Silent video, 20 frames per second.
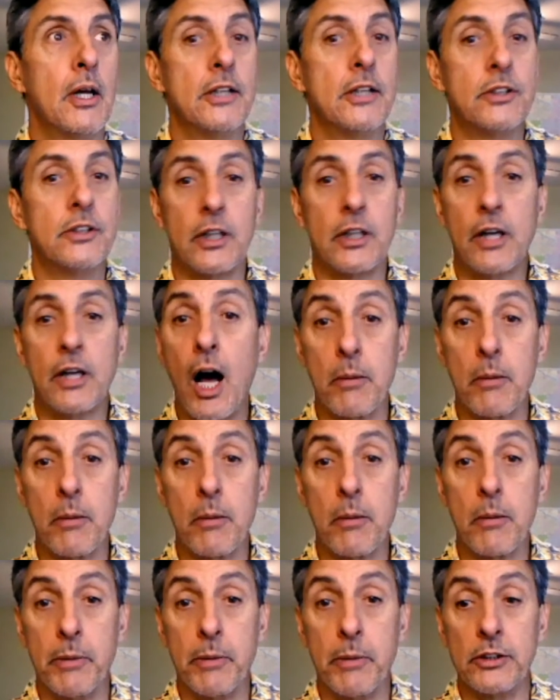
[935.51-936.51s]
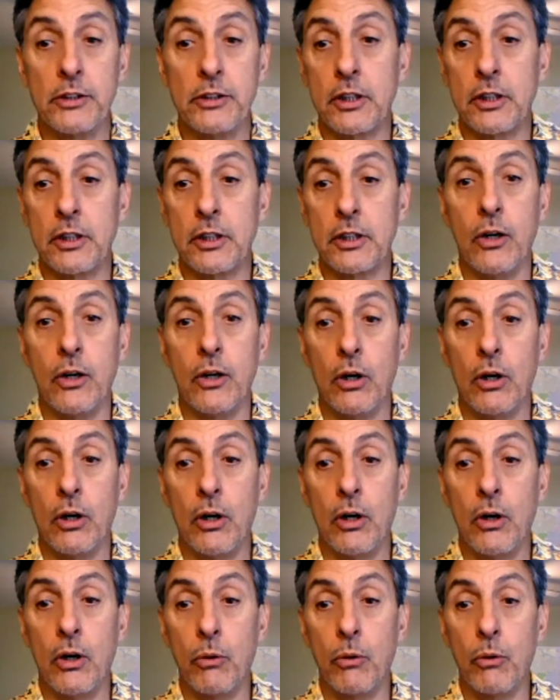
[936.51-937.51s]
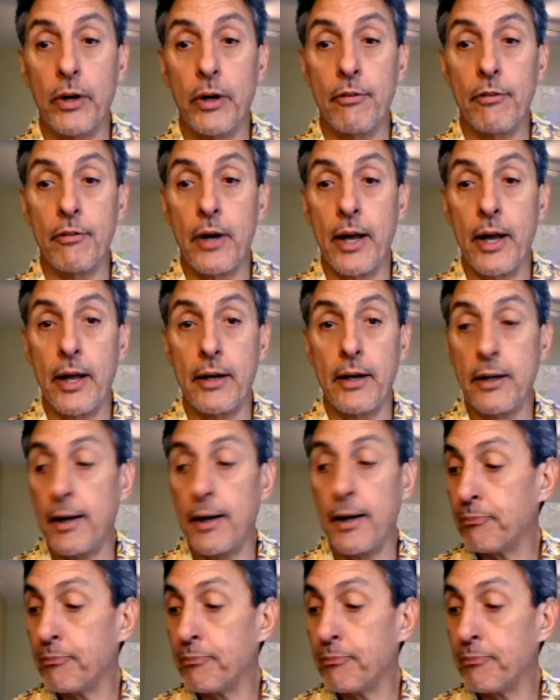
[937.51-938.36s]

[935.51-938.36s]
economist basically, or whatever. And